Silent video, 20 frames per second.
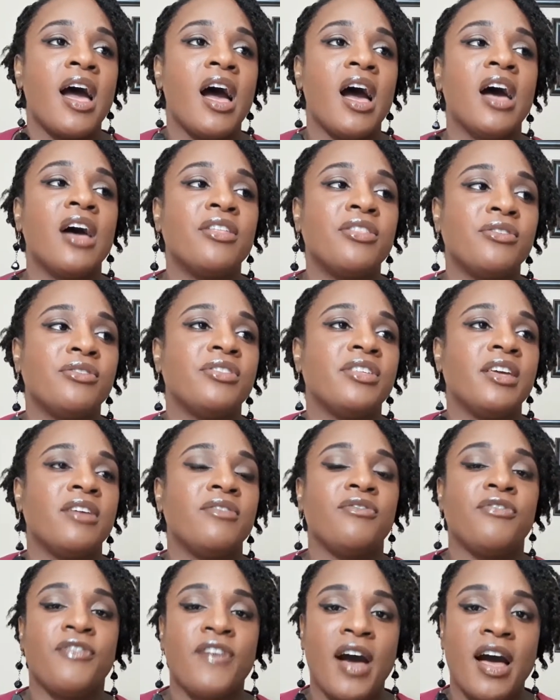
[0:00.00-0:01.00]
other
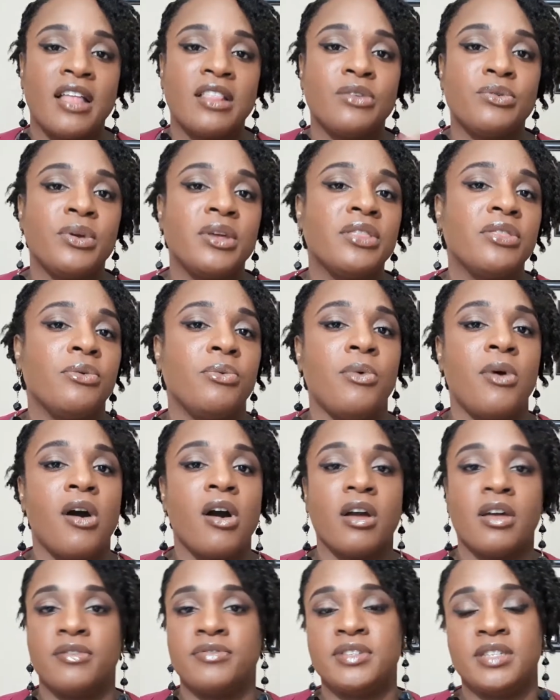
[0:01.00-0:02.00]
than following the
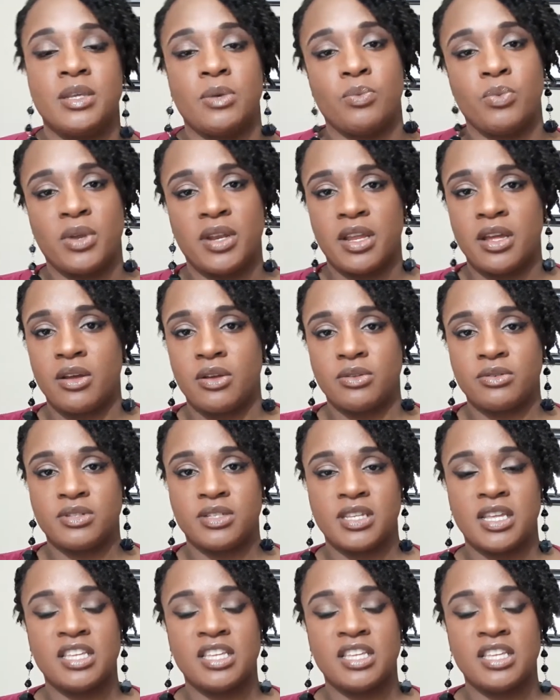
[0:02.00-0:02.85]
walk of someone else.